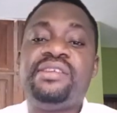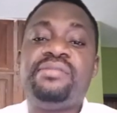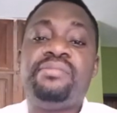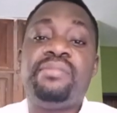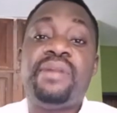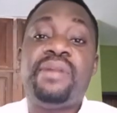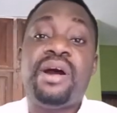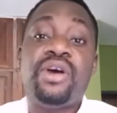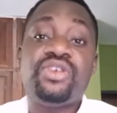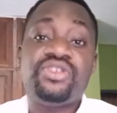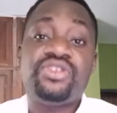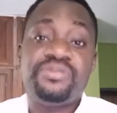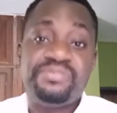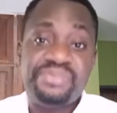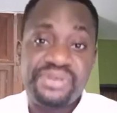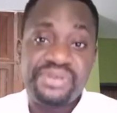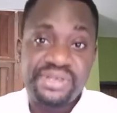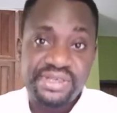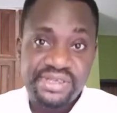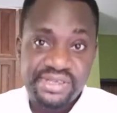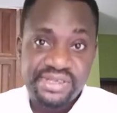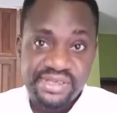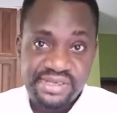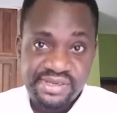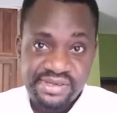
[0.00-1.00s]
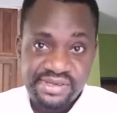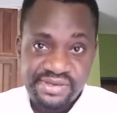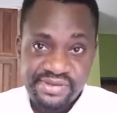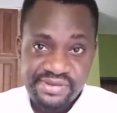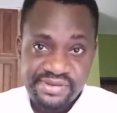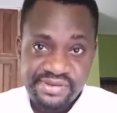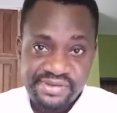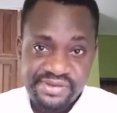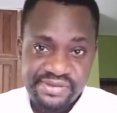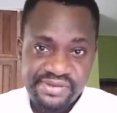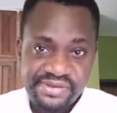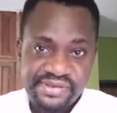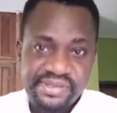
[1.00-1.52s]
mouthpiece.
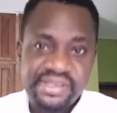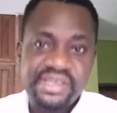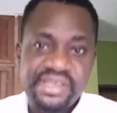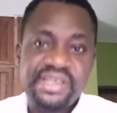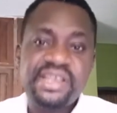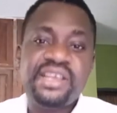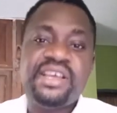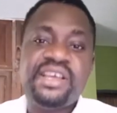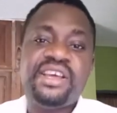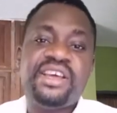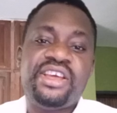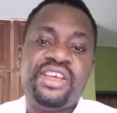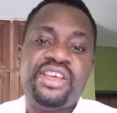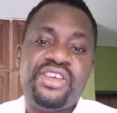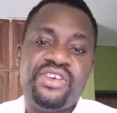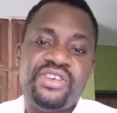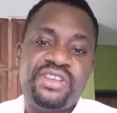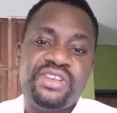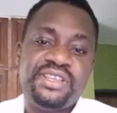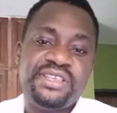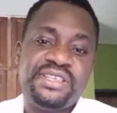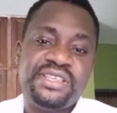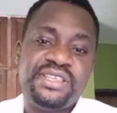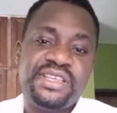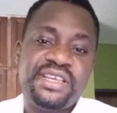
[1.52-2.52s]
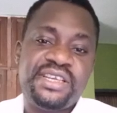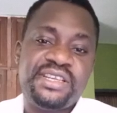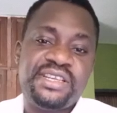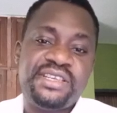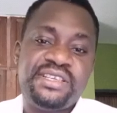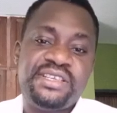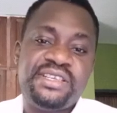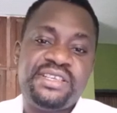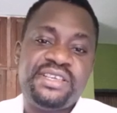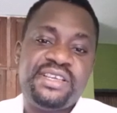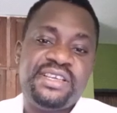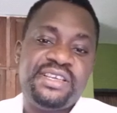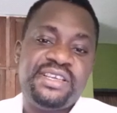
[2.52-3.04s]
You understand?
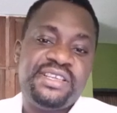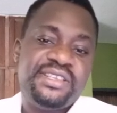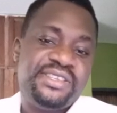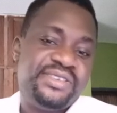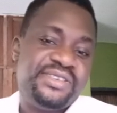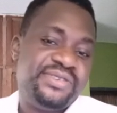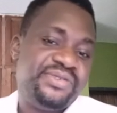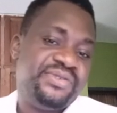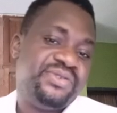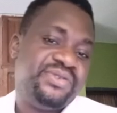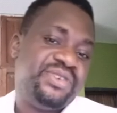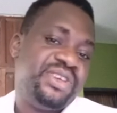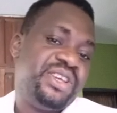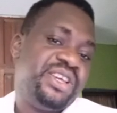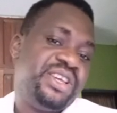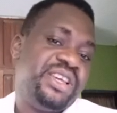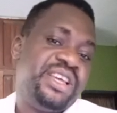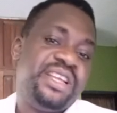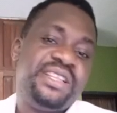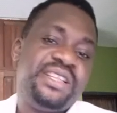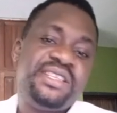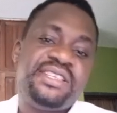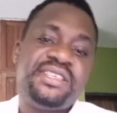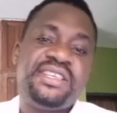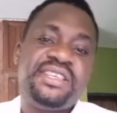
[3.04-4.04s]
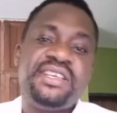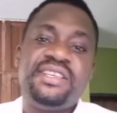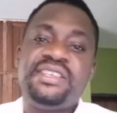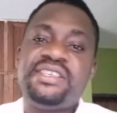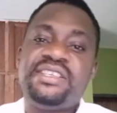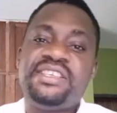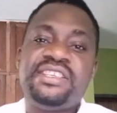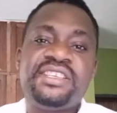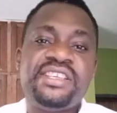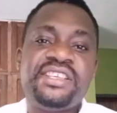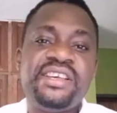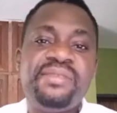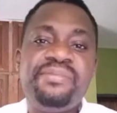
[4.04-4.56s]
So it's a
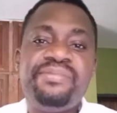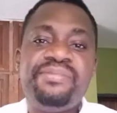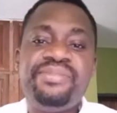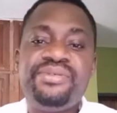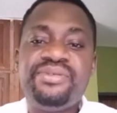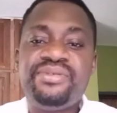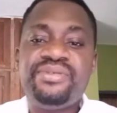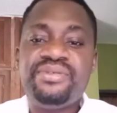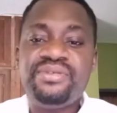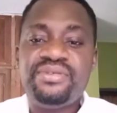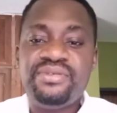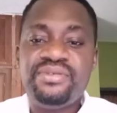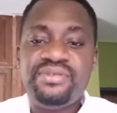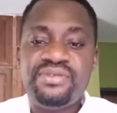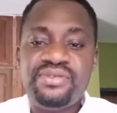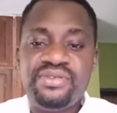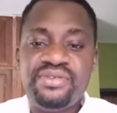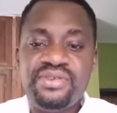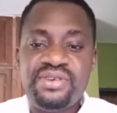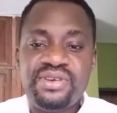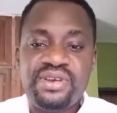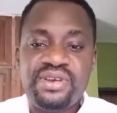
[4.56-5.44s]
simple